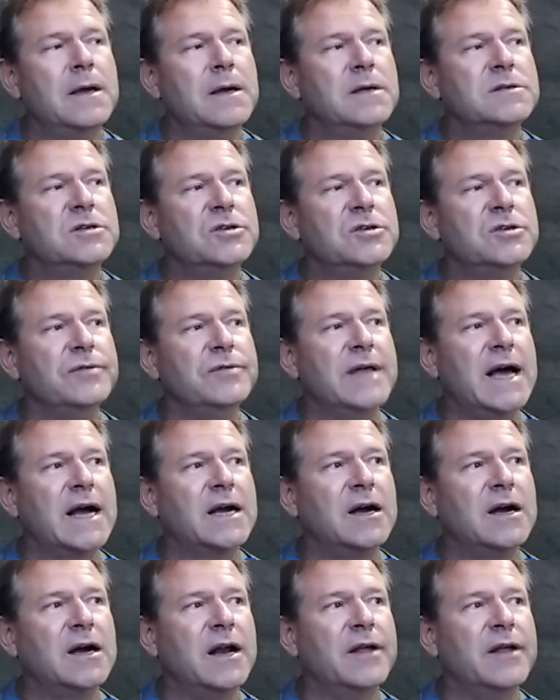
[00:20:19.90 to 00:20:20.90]
to do
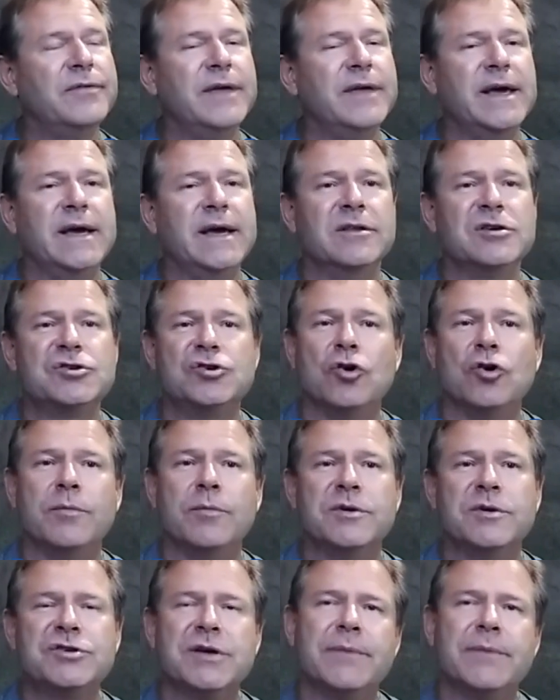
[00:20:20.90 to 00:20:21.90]
that kind of thing and the
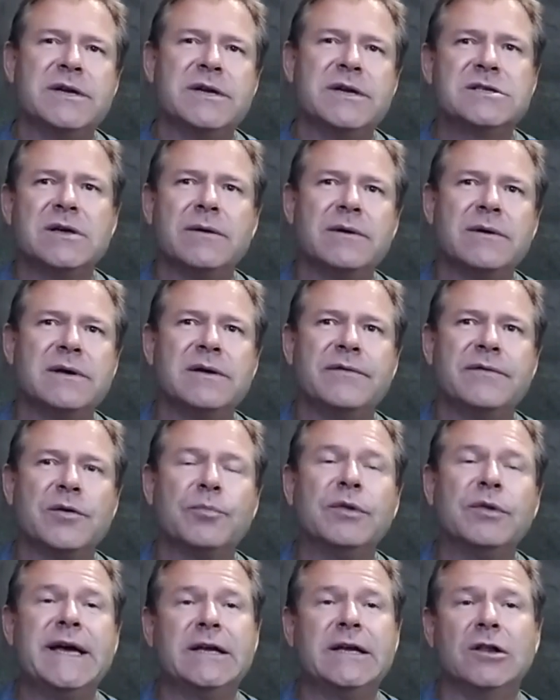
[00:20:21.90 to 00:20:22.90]
showmanship. And it's if you're
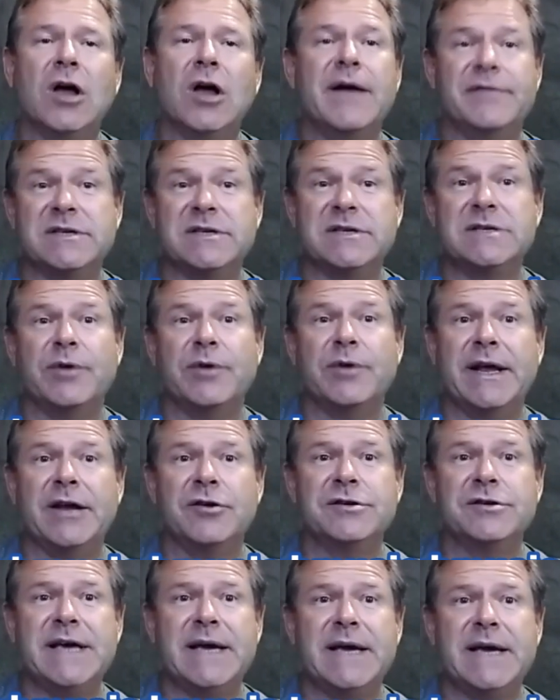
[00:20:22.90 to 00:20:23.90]
playing live, it's about
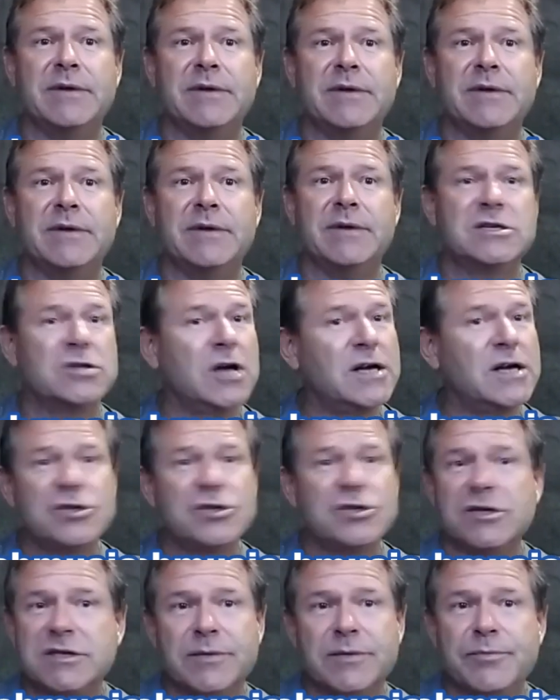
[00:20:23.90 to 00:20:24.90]
entertainment. It's not
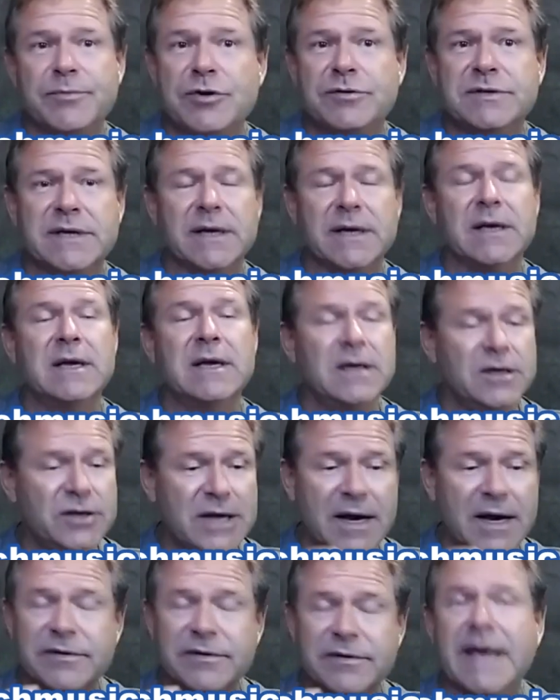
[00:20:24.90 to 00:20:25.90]
just the music. You
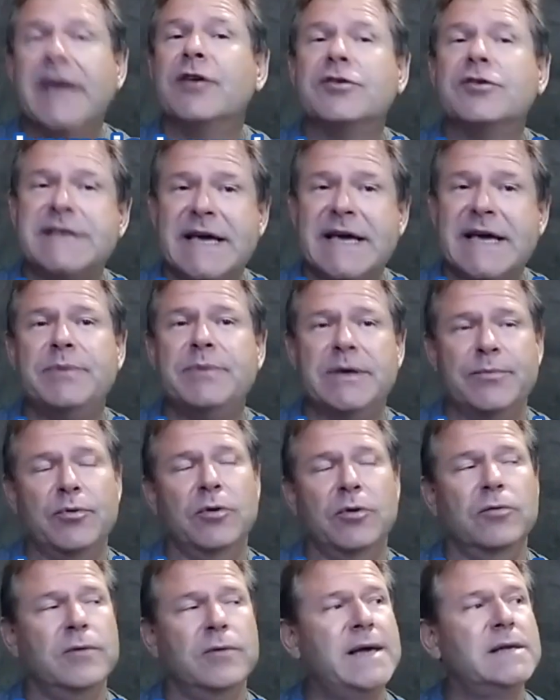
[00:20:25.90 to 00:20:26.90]
have to entertain
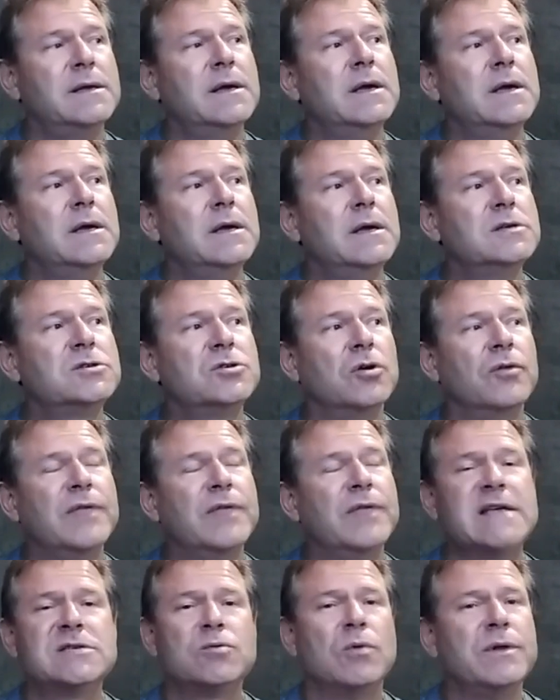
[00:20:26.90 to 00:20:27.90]
people, right? So
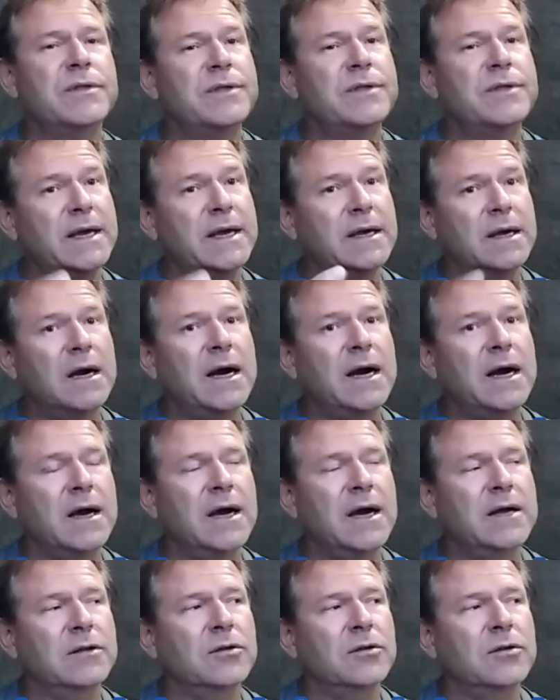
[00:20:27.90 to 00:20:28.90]
that's one thing I,
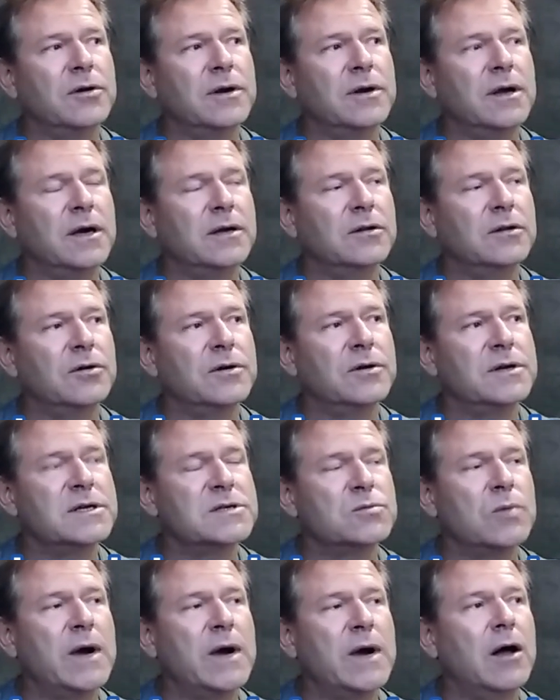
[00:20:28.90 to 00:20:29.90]
I learned I learned
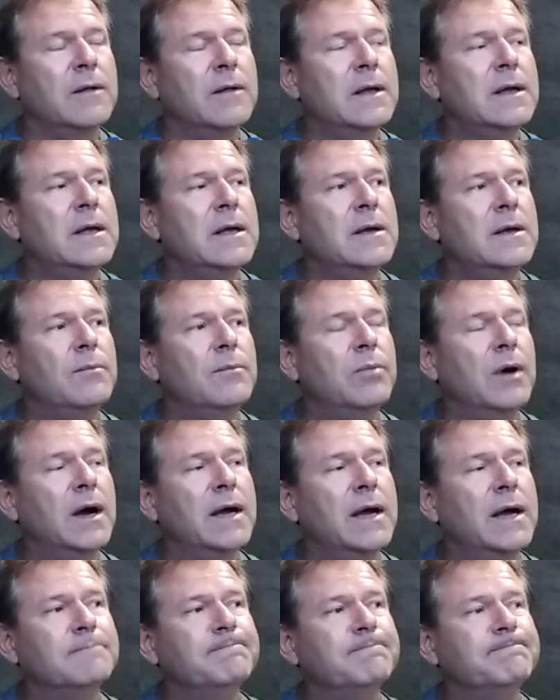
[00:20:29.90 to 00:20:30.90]
as well.
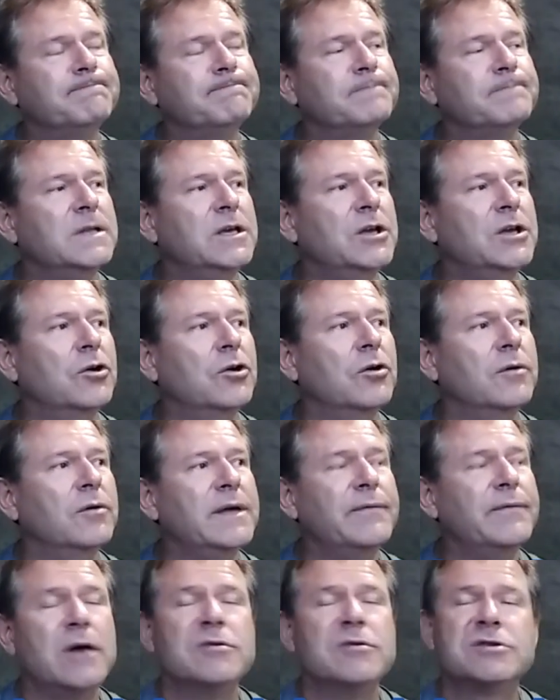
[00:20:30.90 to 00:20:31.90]
But you know,
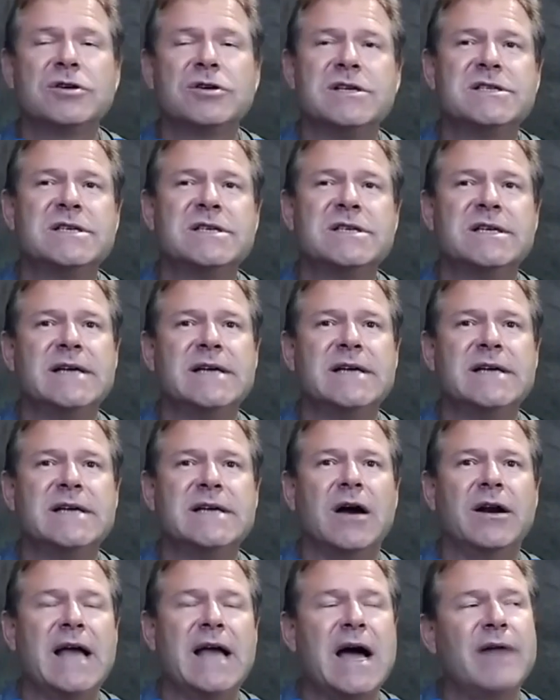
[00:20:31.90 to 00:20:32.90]
if I was going to sit
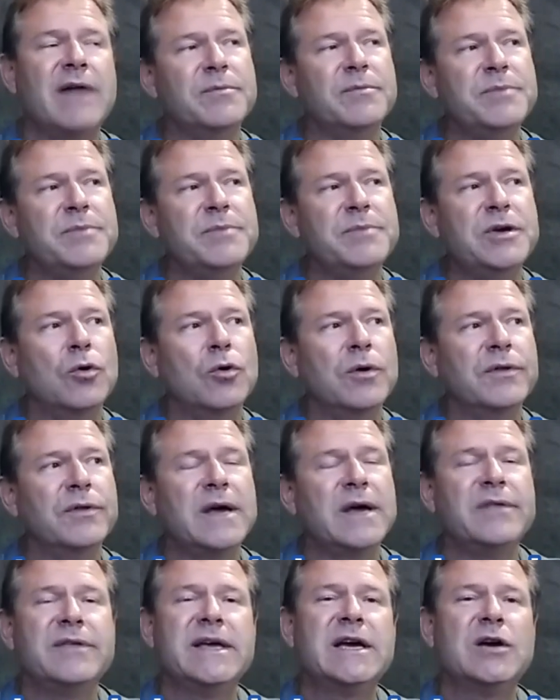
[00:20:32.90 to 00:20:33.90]
down and have a meal with,
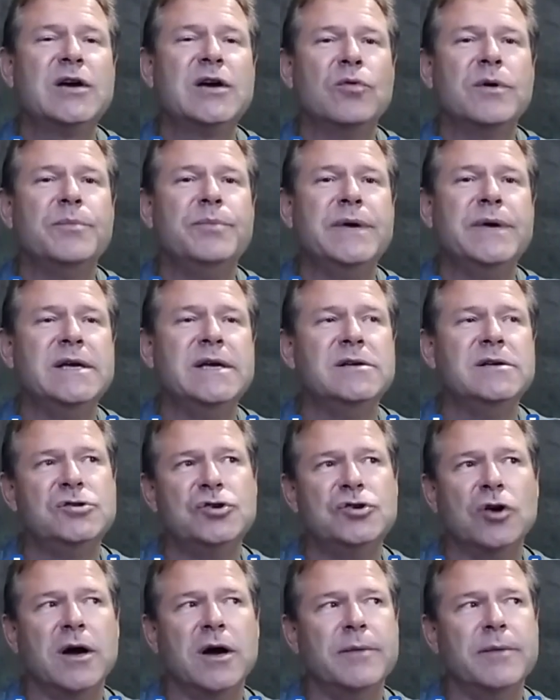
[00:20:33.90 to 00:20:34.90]
I think it would be
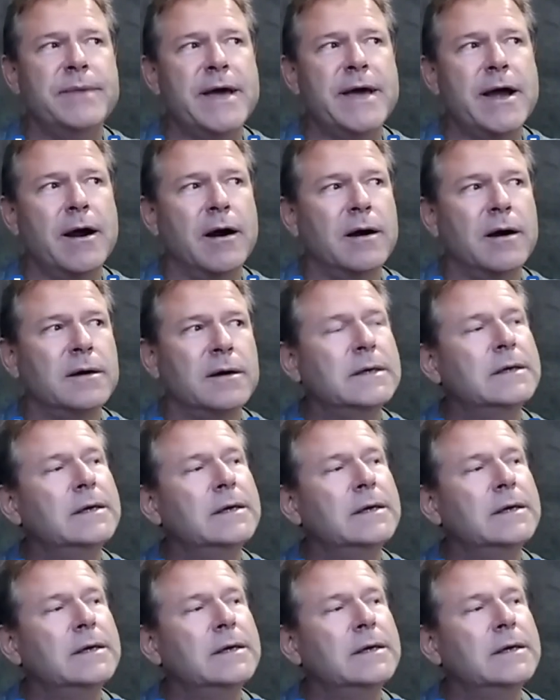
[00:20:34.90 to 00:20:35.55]
John Mayer,